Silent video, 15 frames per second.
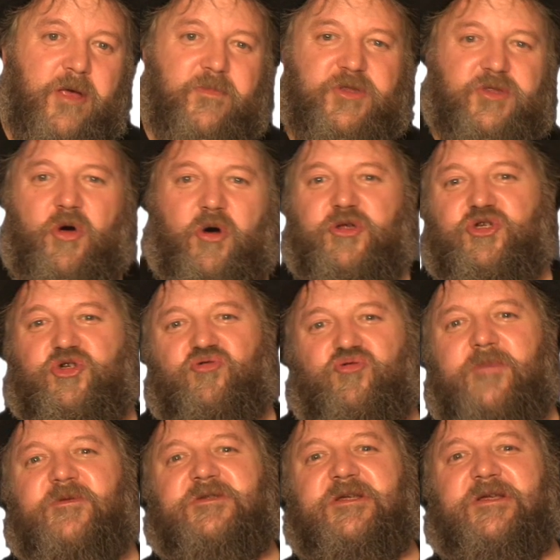but not
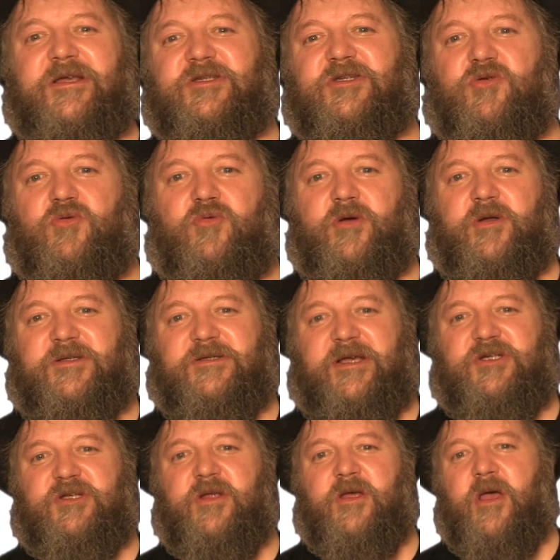attributing it to your
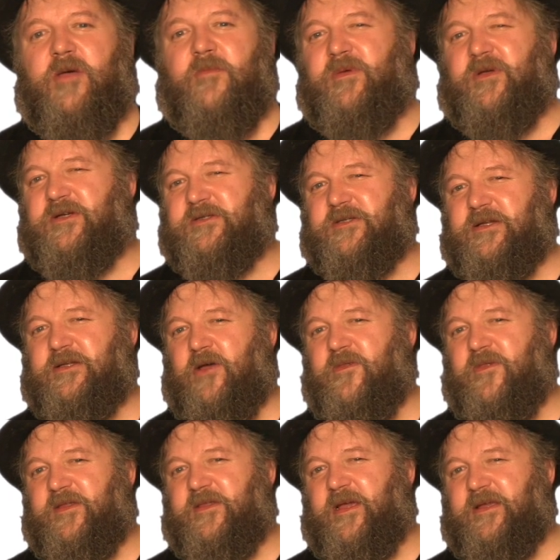organization because they
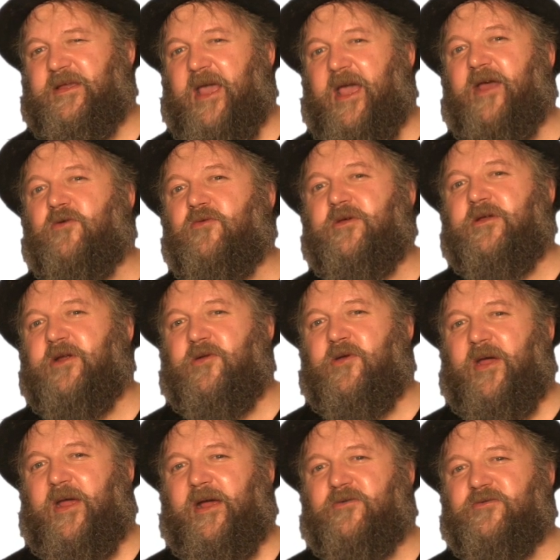don't think they can or they don't
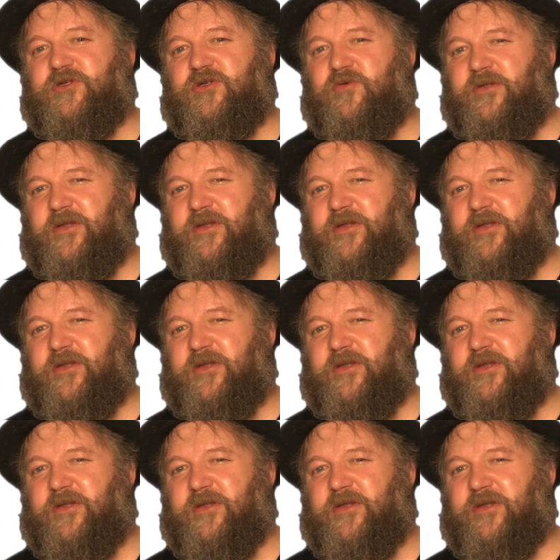know how to.